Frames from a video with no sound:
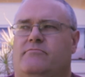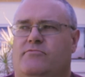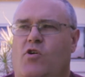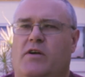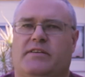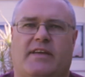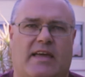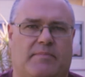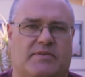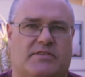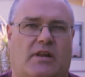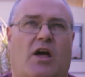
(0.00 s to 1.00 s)
Tried to
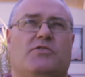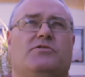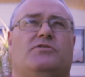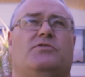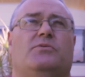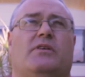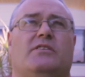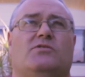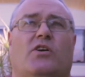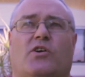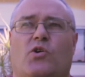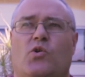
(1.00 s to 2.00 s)
keep as close to it as
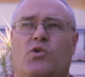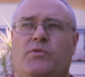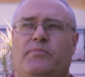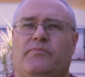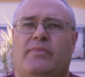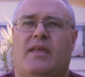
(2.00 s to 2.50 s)
I could.